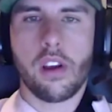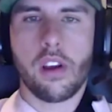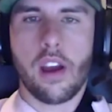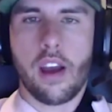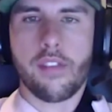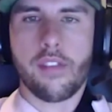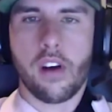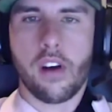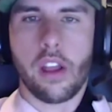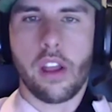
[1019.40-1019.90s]
I
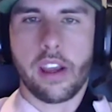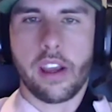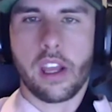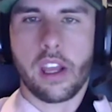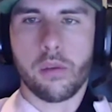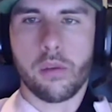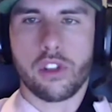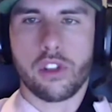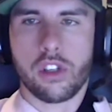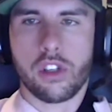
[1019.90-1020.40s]
felt like it
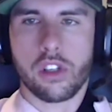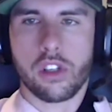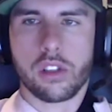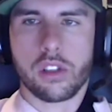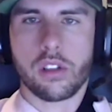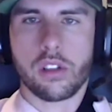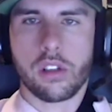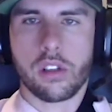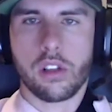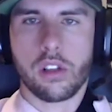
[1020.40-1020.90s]
was just,
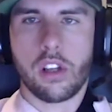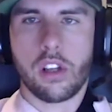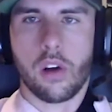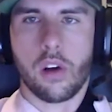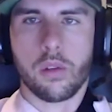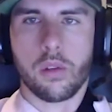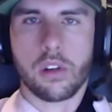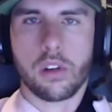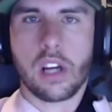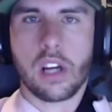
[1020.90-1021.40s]
you
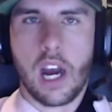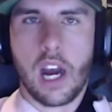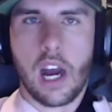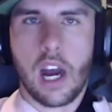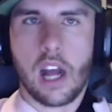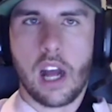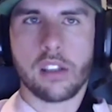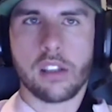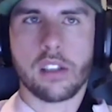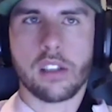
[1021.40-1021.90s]
know,
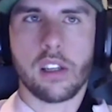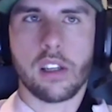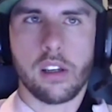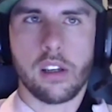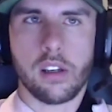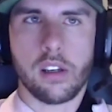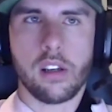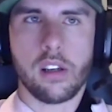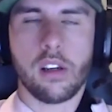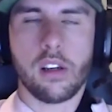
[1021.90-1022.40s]

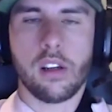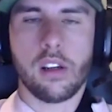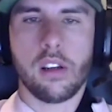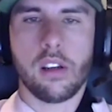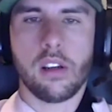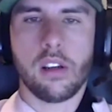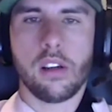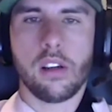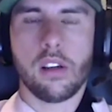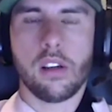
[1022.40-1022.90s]
constant
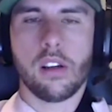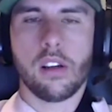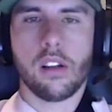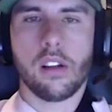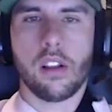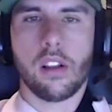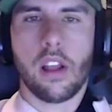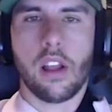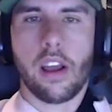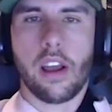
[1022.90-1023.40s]

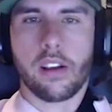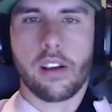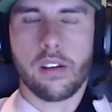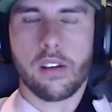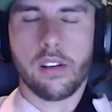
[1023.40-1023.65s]
like